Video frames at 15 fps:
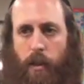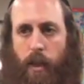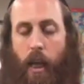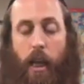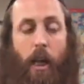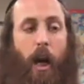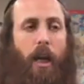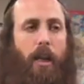
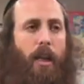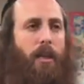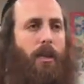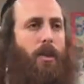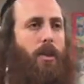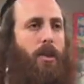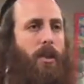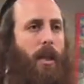Cannot
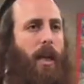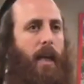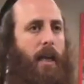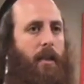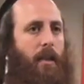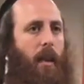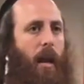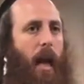
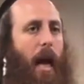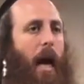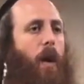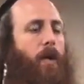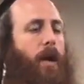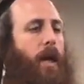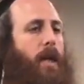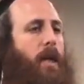understand.
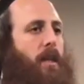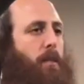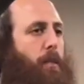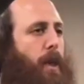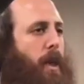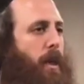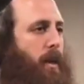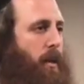How can it
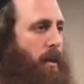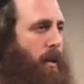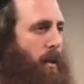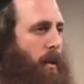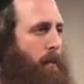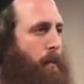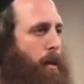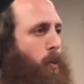be?
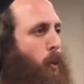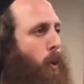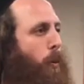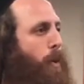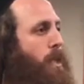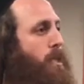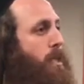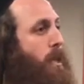But we
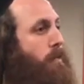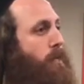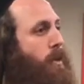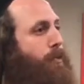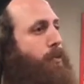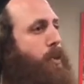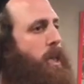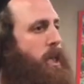received
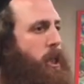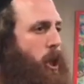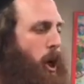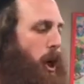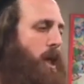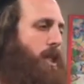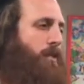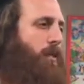the free
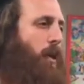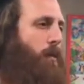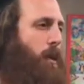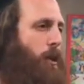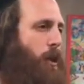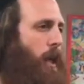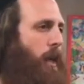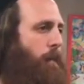choice from
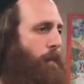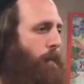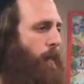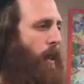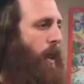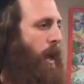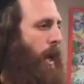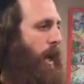Hashem.
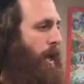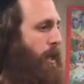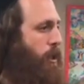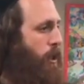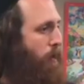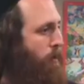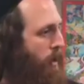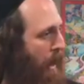And
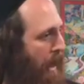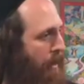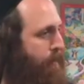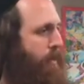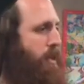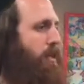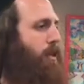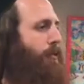Hashem
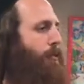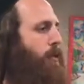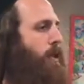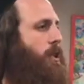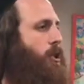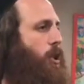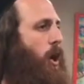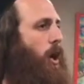gave us the
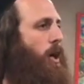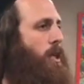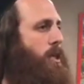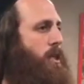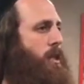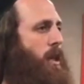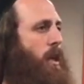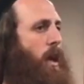free
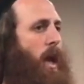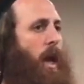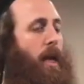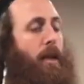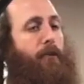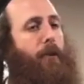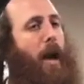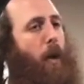choice.
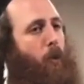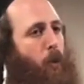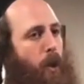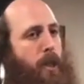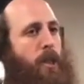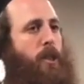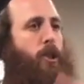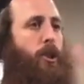And if I
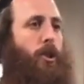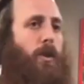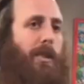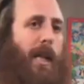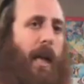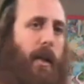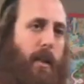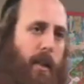wouldn't
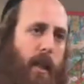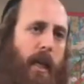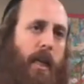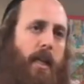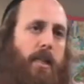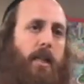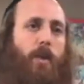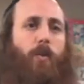choose like
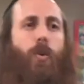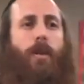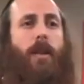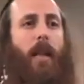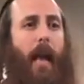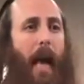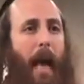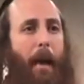this, it
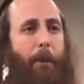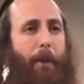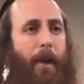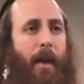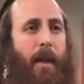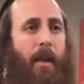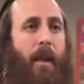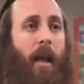wouldn't
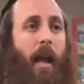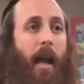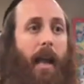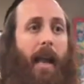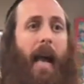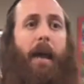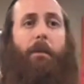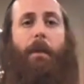happen.
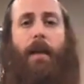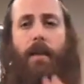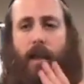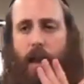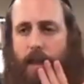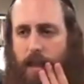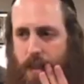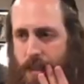And I
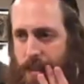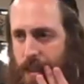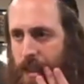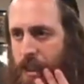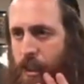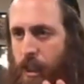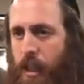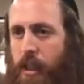made that
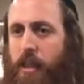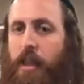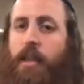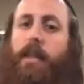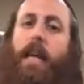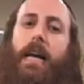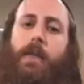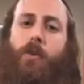decision.
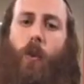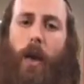And that's